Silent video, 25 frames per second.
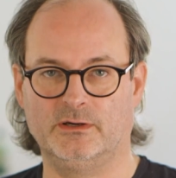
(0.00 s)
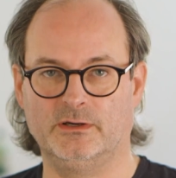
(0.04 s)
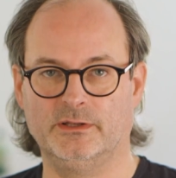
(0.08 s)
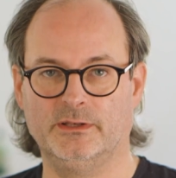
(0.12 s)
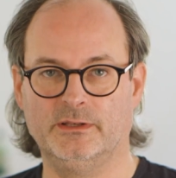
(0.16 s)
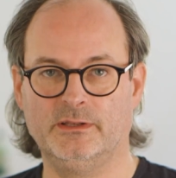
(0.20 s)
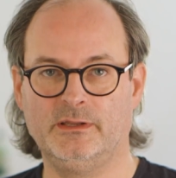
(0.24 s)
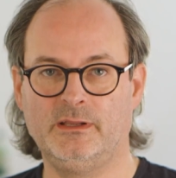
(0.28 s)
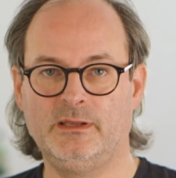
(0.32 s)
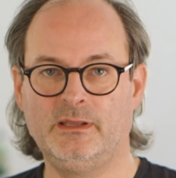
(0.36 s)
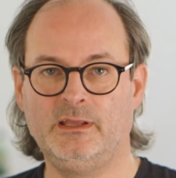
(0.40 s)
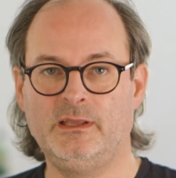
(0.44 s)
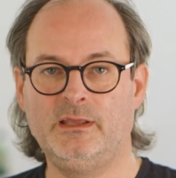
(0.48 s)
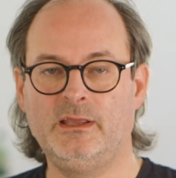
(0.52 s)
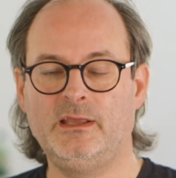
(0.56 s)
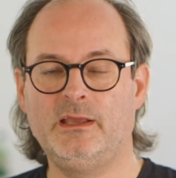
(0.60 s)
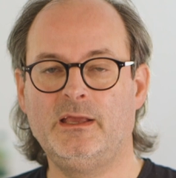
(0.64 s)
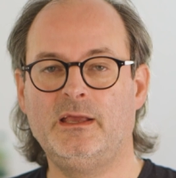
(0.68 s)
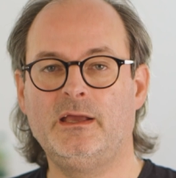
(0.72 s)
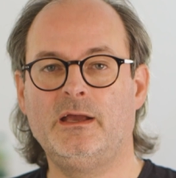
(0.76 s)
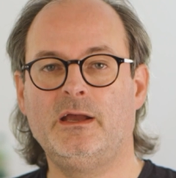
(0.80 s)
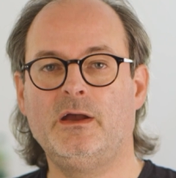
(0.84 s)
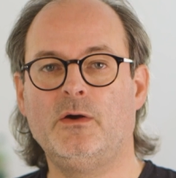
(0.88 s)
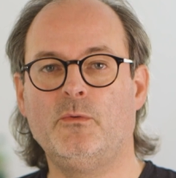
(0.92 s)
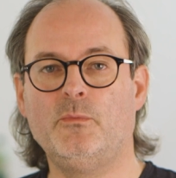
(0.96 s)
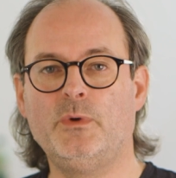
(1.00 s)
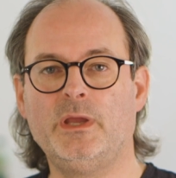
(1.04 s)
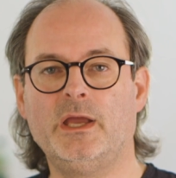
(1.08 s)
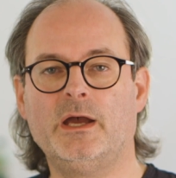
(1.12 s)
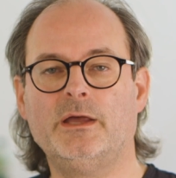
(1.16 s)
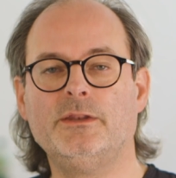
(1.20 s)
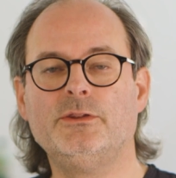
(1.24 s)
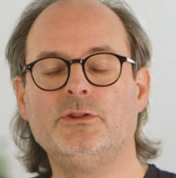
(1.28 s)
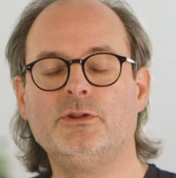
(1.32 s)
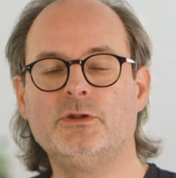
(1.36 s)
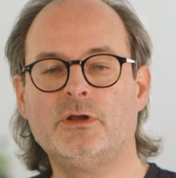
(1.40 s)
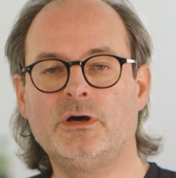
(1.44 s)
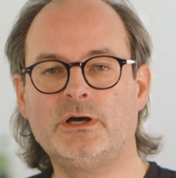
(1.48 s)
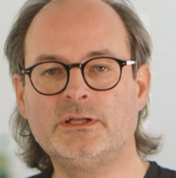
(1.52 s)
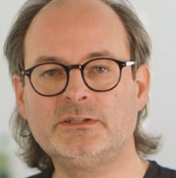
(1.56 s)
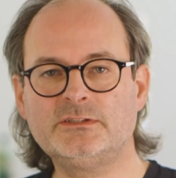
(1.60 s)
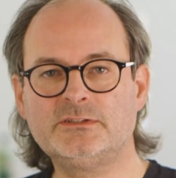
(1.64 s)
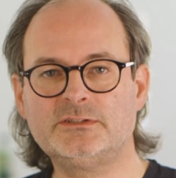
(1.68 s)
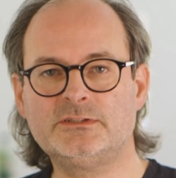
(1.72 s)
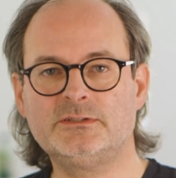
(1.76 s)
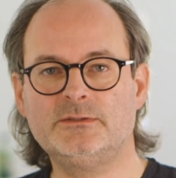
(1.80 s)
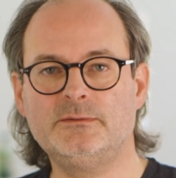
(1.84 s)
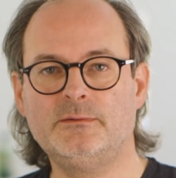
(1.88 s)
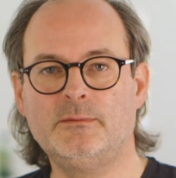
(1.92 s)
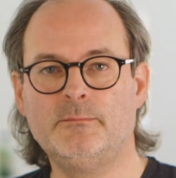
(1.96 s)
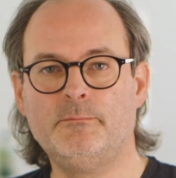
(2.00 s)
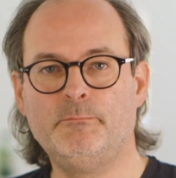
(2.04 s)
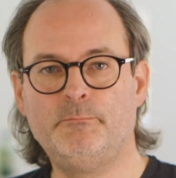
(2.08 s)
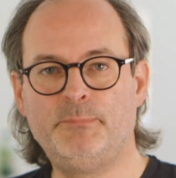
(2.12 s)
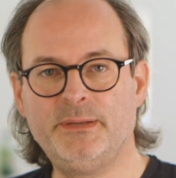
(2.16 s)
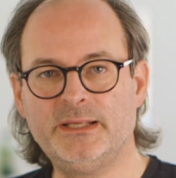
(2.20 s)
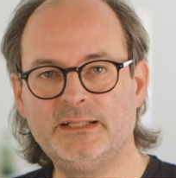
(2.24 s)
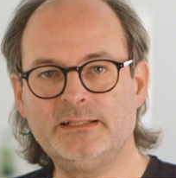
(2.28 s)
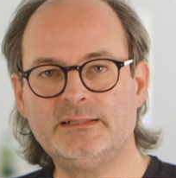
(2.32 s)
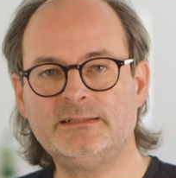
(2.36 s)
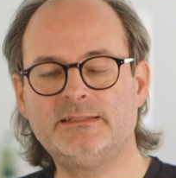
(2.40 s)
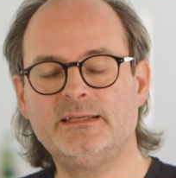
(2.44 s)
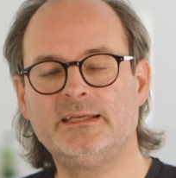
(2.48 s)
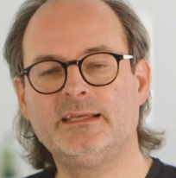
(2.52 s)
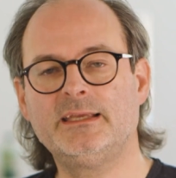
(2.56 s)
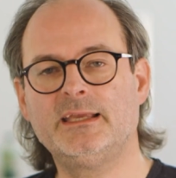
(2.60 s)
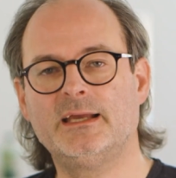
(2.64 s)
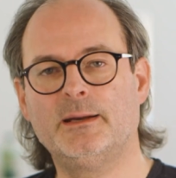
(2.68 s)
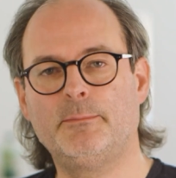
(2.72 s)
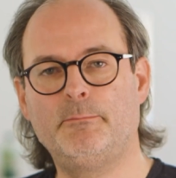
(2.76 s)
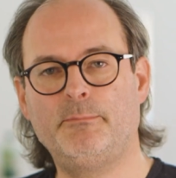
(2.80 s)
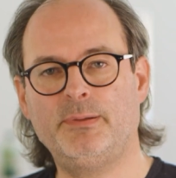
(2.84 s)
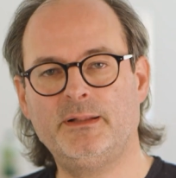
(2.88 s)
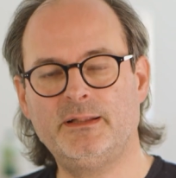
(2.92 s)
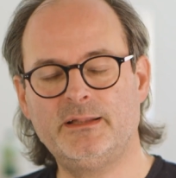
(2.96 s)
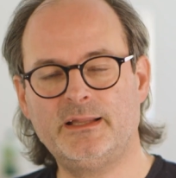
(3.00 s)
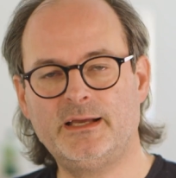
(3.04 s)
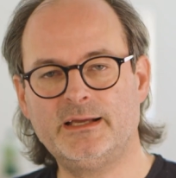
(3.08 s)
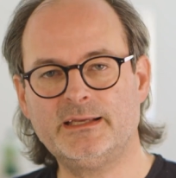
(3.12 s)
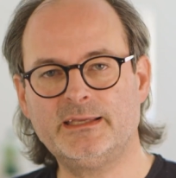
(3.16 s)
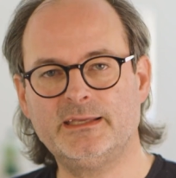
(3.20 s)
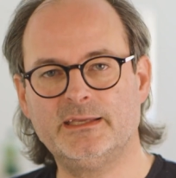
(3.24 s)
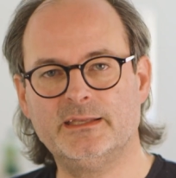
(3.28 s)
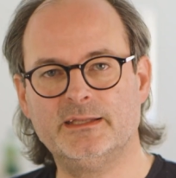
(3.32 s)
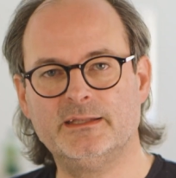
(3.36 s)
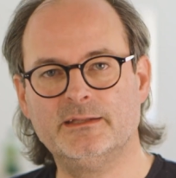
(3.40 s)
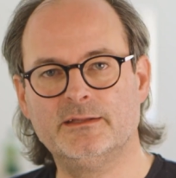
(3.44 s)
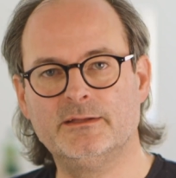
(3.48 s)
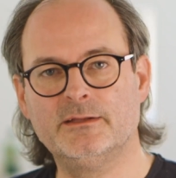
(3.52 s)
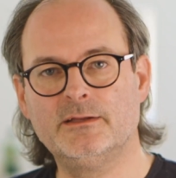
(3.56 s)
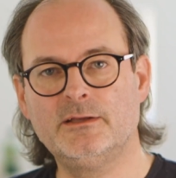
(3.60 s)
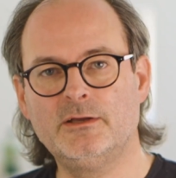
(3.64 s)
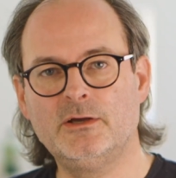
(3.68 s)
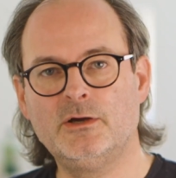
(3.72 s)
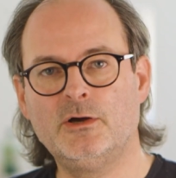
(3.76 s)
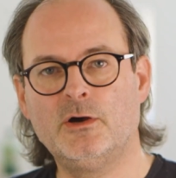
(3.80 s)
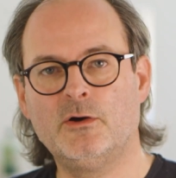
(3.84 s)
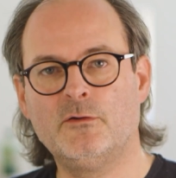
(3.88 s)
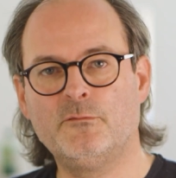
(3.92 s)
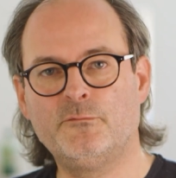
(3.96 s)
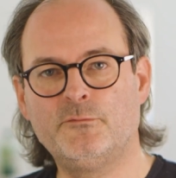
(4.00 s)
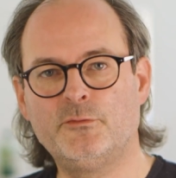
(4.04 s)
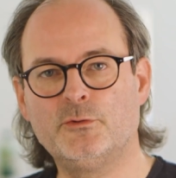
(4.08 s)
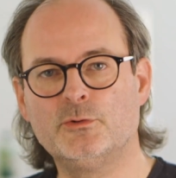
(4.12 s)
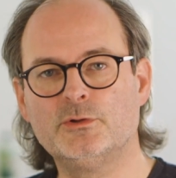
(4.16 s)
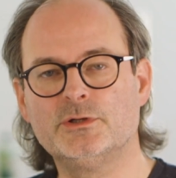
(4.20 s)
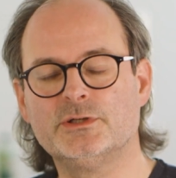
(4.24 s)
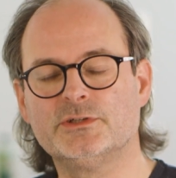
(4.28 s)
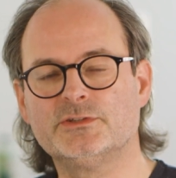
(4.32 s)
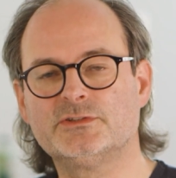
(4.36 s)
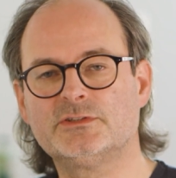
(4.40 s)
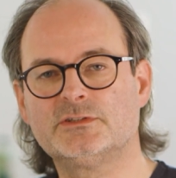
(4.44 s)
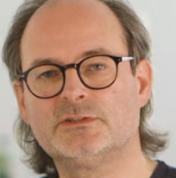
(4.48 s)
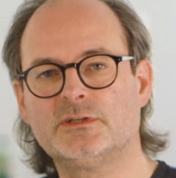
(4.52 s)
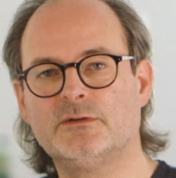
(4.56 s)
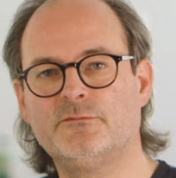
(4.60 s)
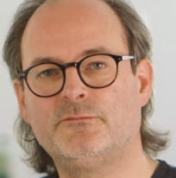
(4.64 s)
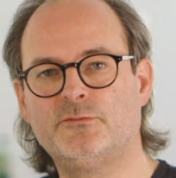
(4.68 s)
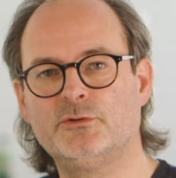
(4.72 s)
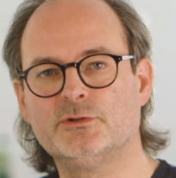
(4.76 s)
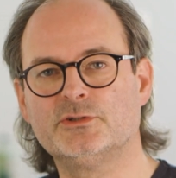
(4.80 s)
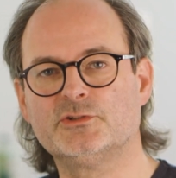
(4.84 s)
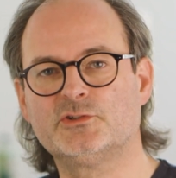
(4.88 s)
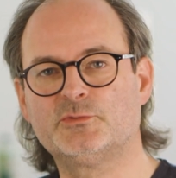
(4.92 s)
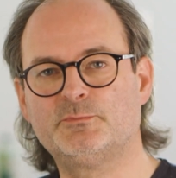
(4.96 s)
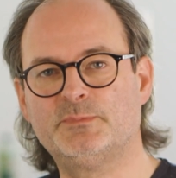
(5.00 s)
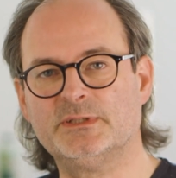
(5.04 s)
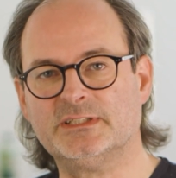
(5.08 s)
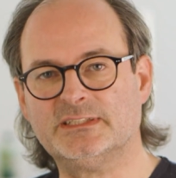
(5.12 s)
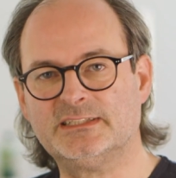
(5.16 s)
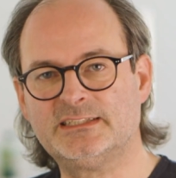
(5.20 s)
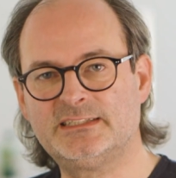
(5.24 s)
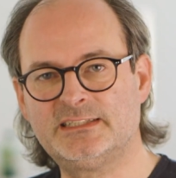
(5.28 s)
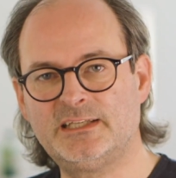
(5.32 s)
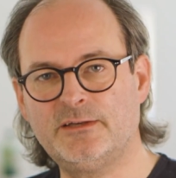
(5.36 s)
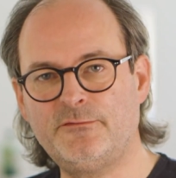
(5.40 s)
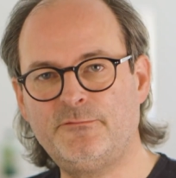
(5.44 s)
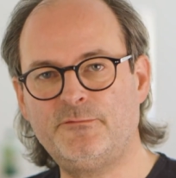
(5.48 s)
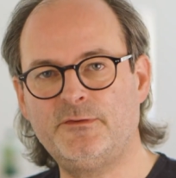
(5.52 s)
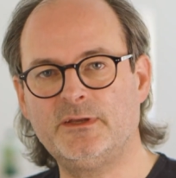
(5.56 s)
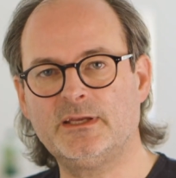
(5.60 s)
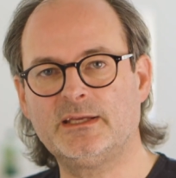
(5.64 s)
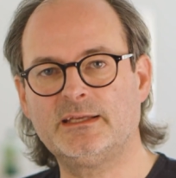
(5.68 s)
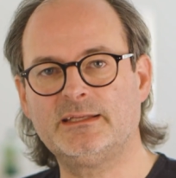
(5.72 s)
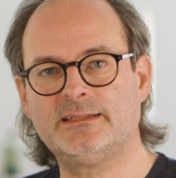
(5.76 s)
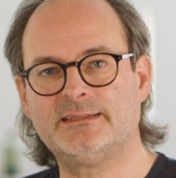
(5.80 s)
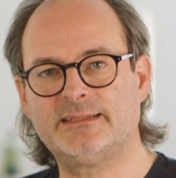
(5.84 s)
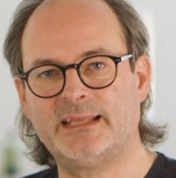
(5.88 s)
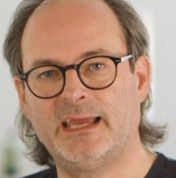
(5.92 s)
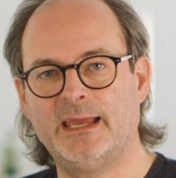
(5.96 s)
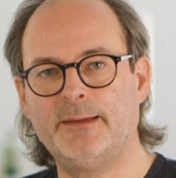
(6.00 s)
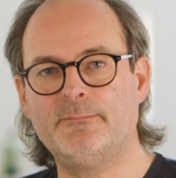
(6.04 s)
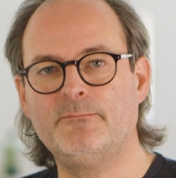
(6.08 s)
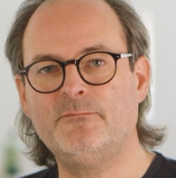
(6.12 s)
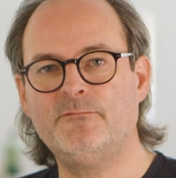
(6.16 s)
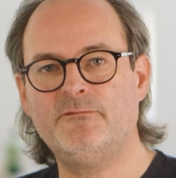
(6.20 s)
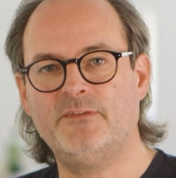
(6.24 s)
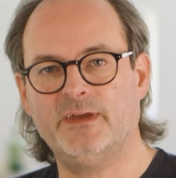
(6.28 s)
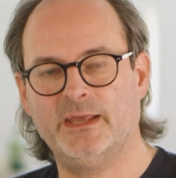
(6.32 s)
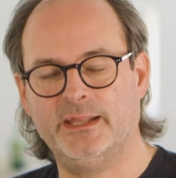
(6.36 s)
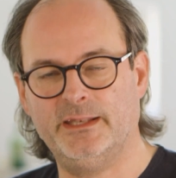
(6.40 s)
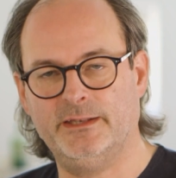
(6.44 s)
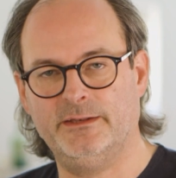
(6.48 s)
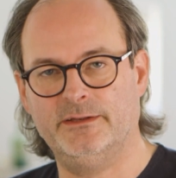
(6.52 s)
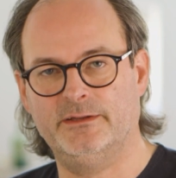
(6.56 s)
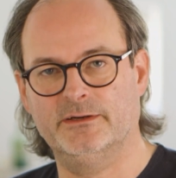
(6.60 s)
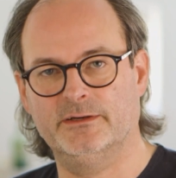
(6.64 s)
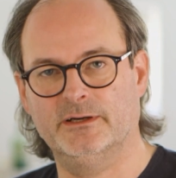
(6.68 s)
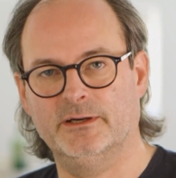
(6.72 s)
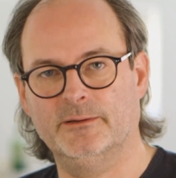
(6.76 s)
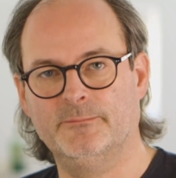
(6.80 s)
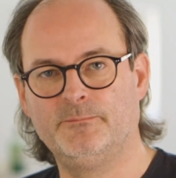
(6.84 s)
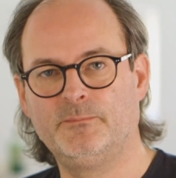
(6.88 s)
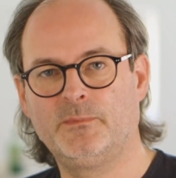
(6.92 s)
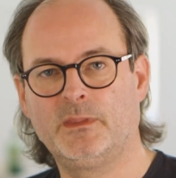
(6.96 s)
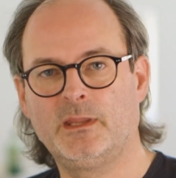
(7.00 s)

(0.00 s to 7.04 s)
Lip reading: on. We are not building a plugin for a specific DAM vendor.